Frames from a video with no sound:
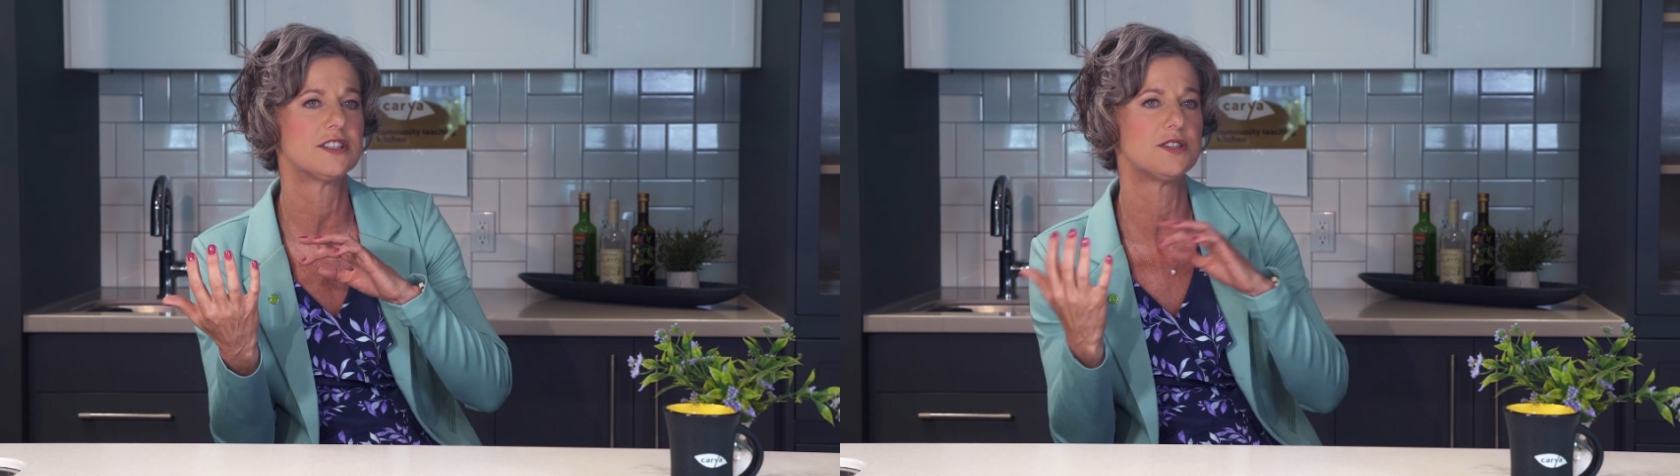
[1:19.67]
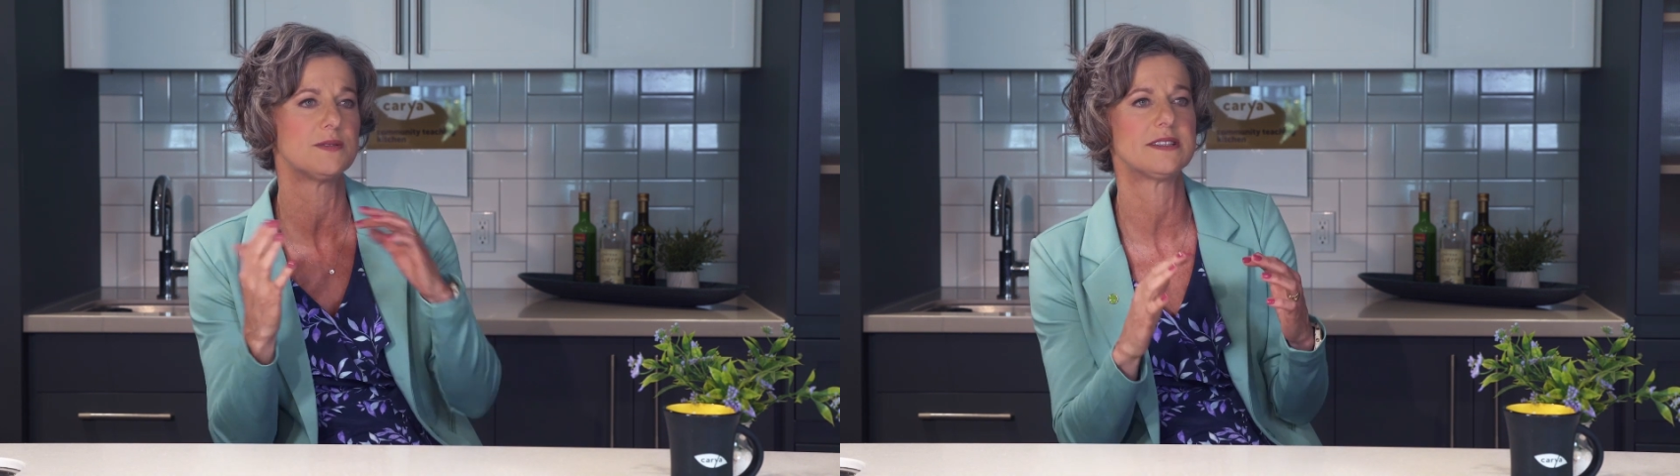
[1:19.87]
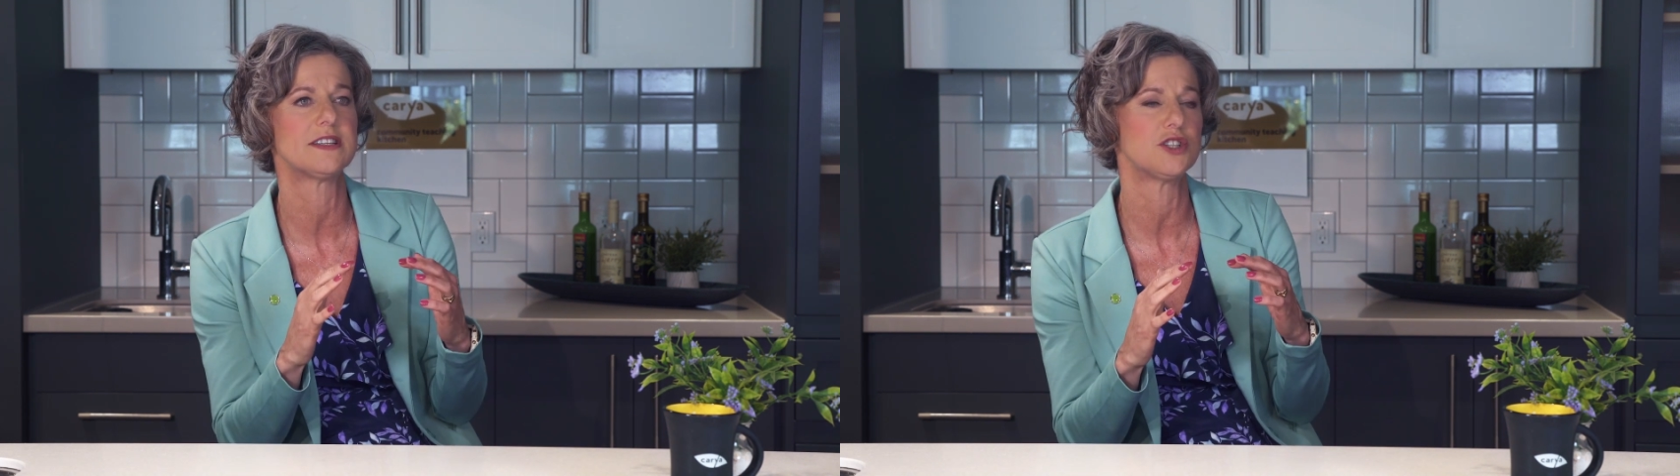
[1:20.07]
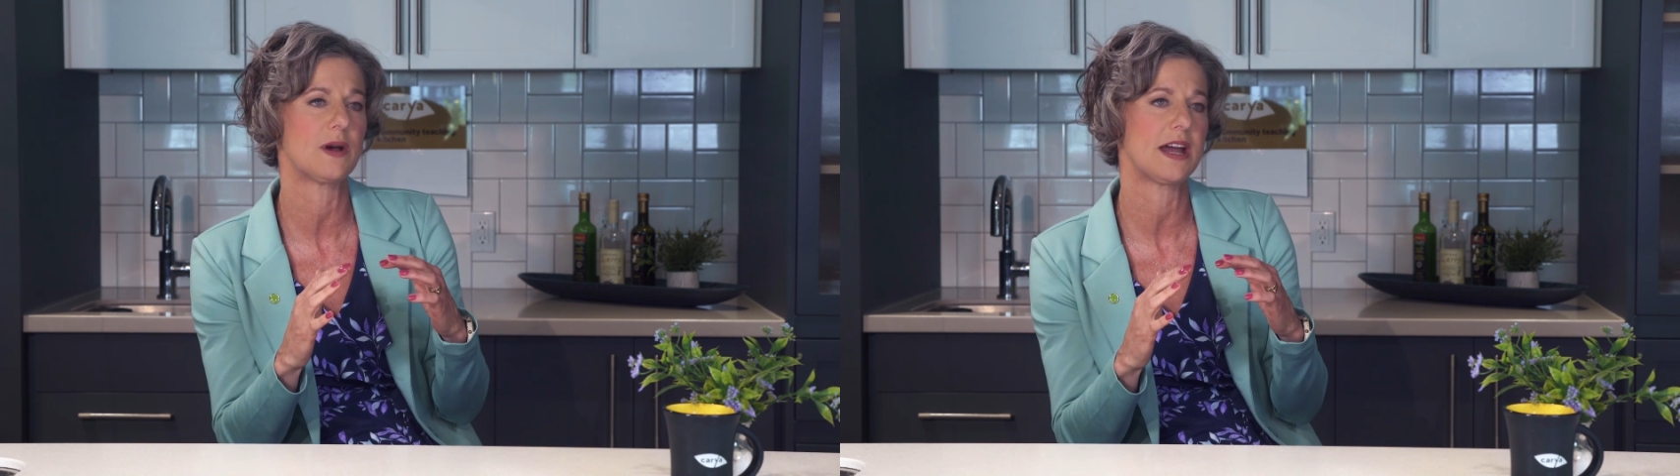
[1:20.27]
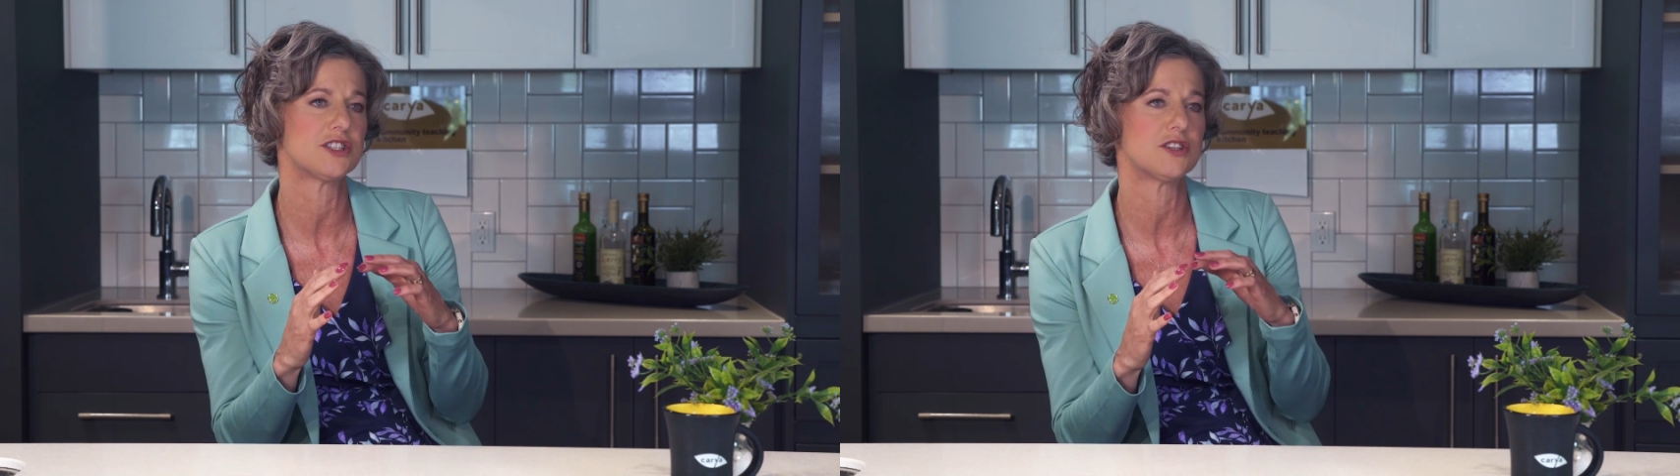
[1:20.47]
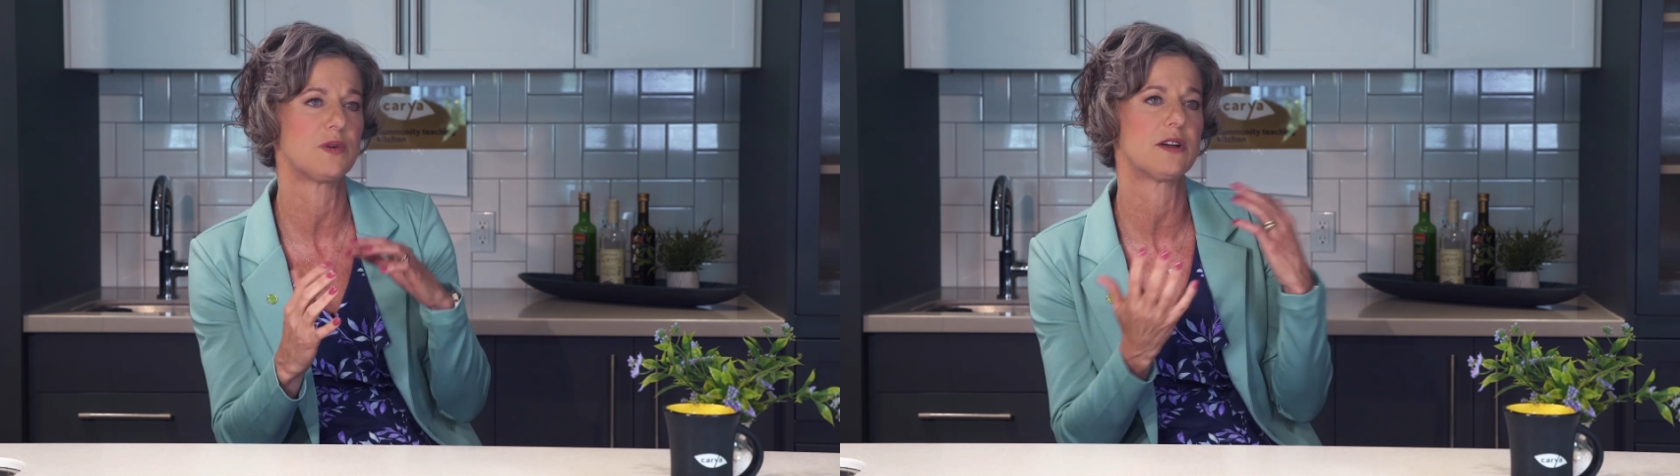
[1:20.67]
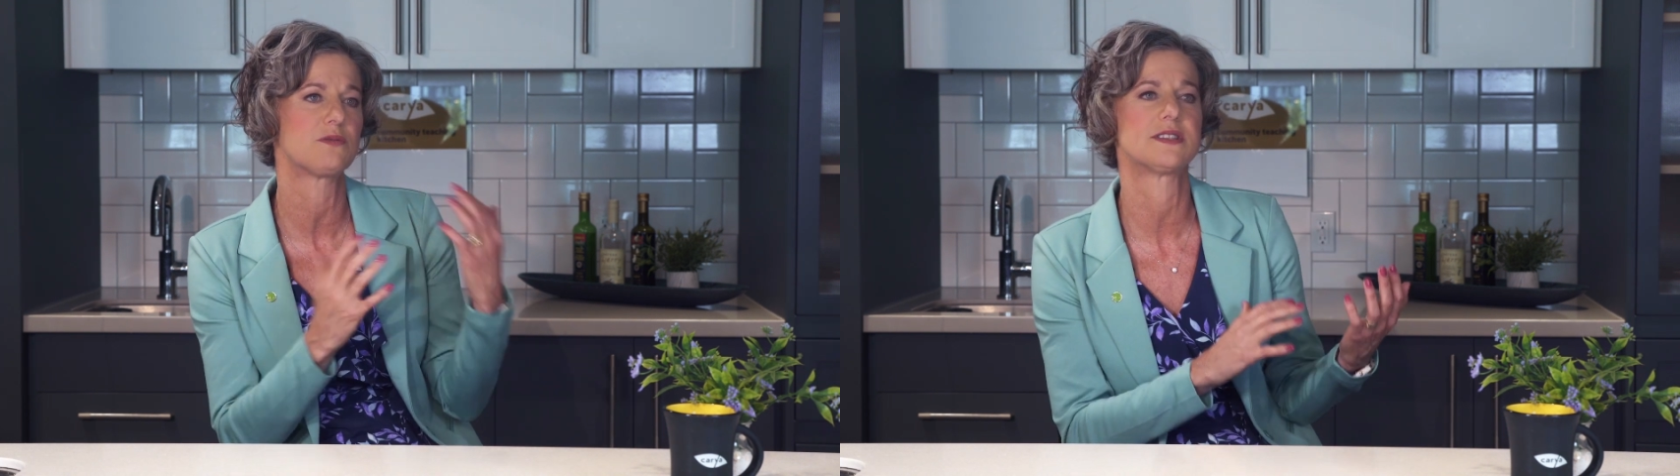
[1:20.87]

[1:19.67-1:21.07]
to a situation where it